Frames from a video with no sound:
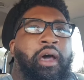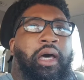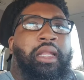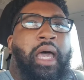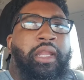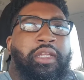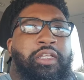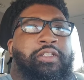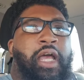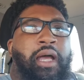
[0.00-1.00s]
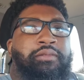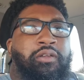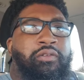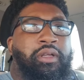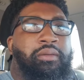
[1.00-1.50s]
A lot of these jobs are
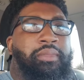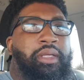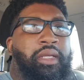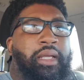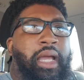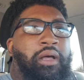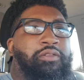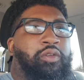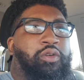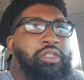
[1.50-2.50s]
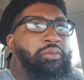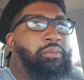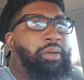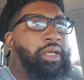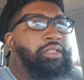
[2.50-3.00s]
really being outsourced and
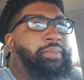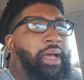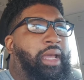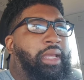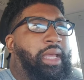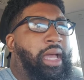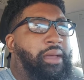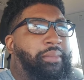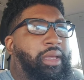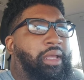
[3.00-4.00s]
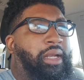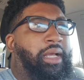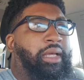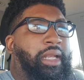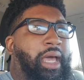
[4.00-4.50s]
replaced by AI, man.
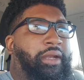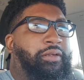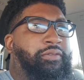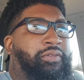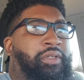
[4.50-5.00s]
Like a lot of,